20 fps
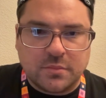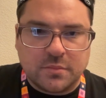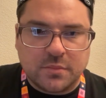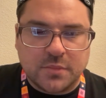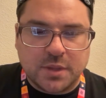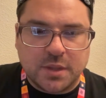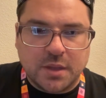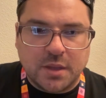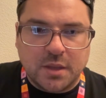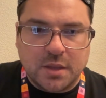
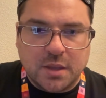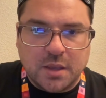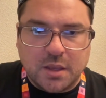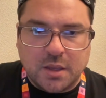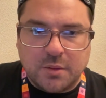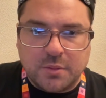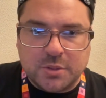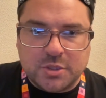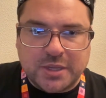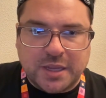I
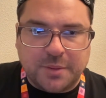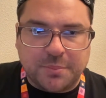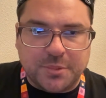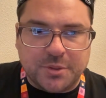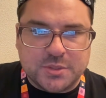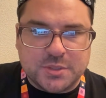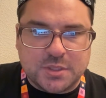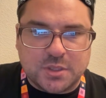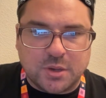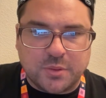wish I had
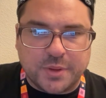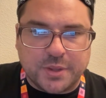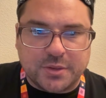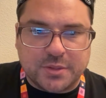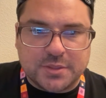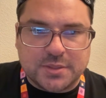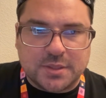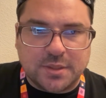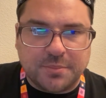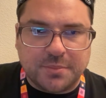music going or
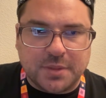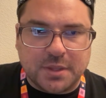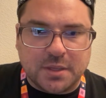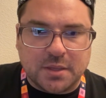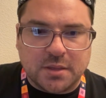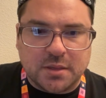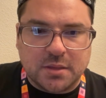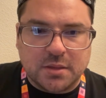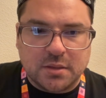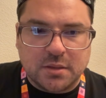something.